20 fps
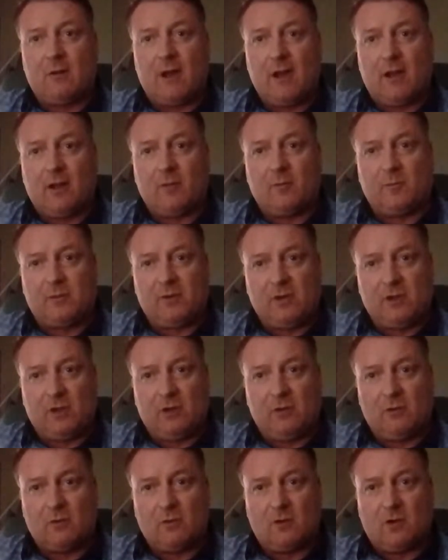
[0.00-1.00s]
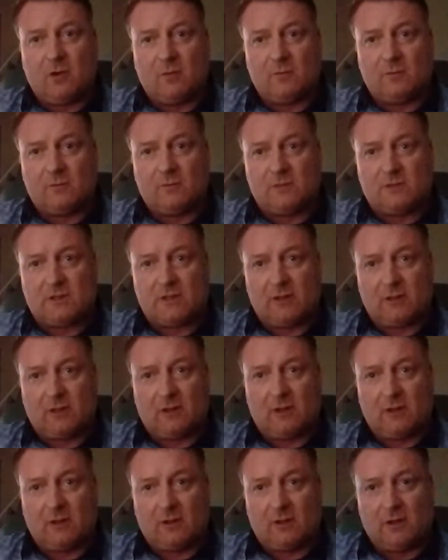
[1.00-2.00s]
help you come to the
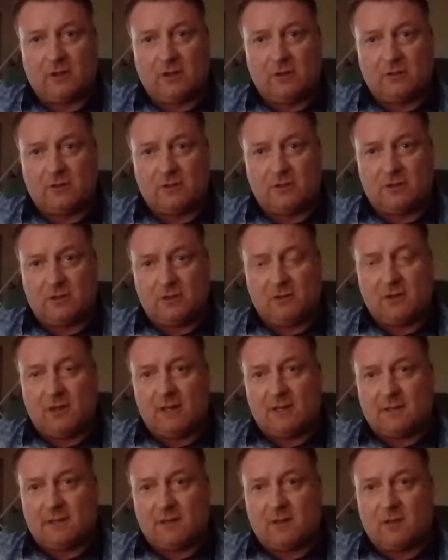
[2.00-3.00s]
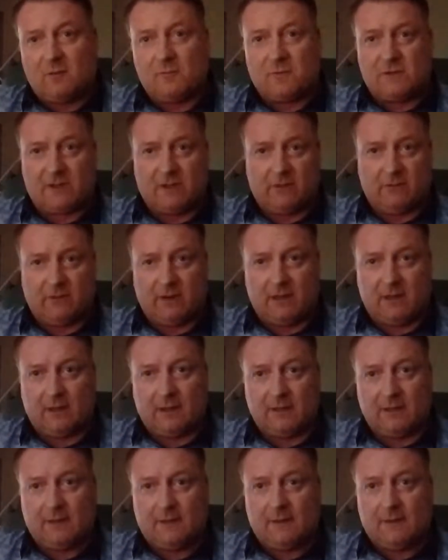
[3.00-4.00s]
conclusions you need to come to
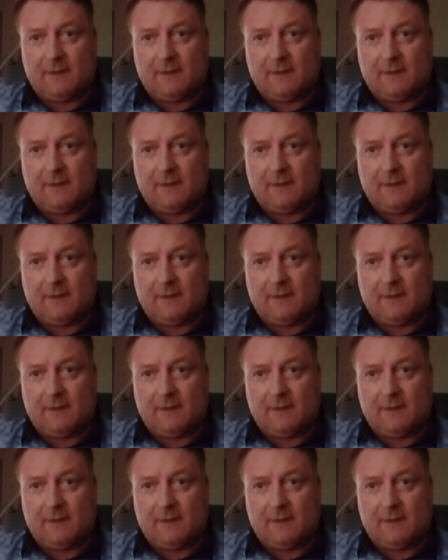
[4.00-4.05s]
really.